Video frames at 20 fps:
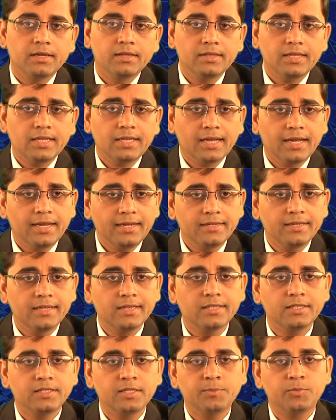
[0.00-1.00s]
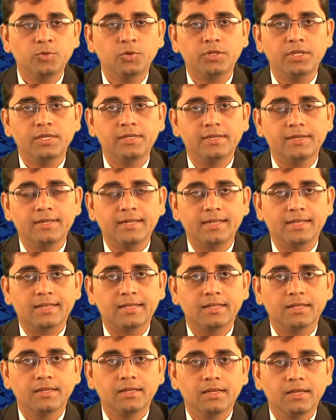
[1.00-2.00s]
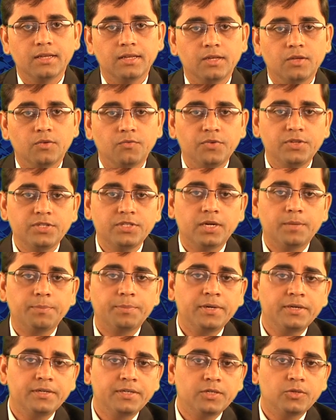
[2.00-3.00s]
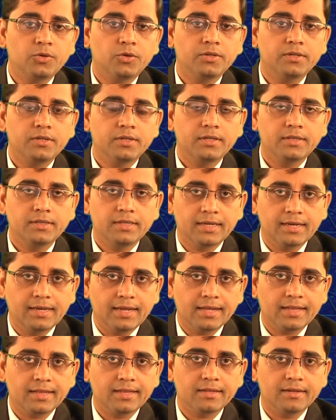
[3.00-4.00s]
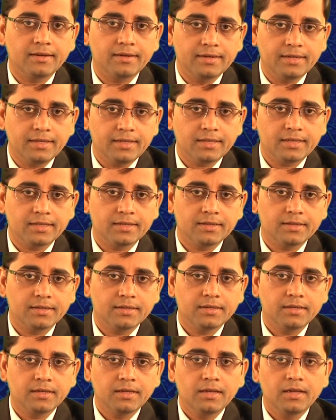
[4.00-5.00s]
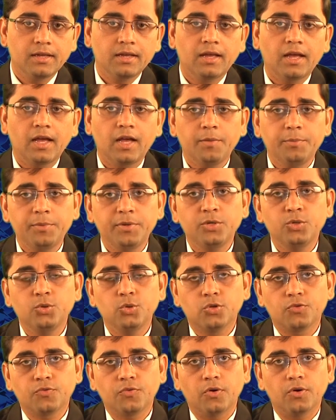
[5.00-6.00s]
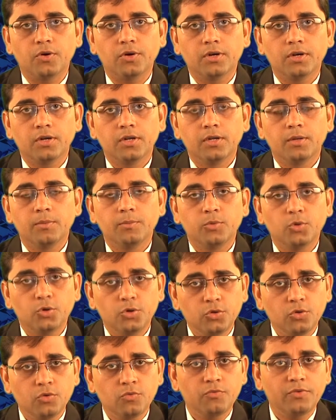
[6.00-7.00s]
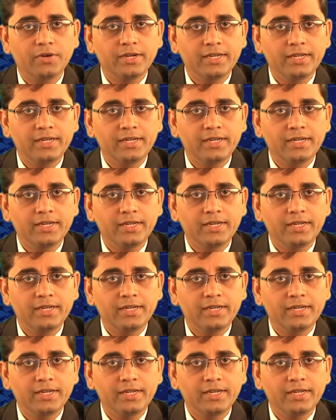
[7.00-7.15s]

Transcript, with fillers: These high density protein arrays, which are printed on the glass arrays, have been used for proteome